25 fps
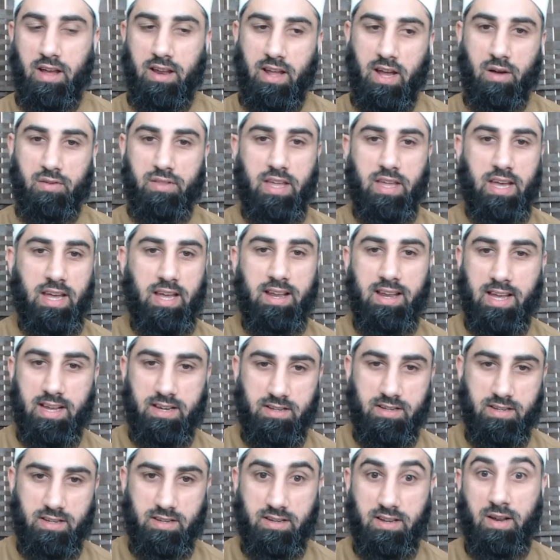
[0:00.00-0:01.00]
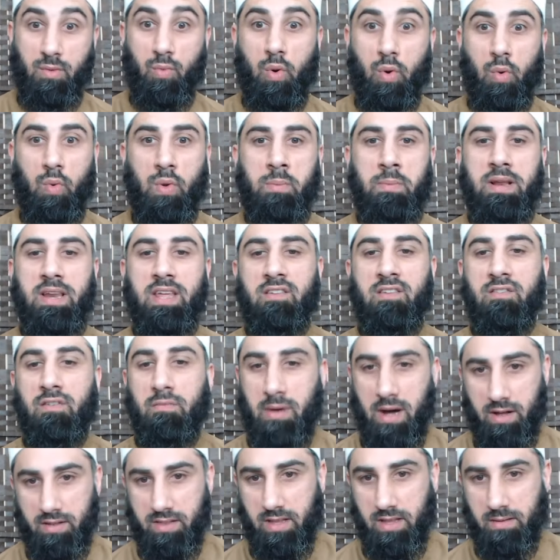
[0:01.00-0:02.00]
how they're connected and what we believe
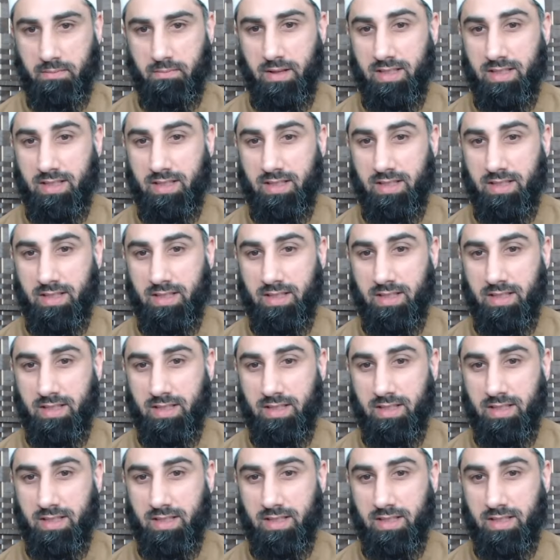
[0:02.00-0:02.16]
about them.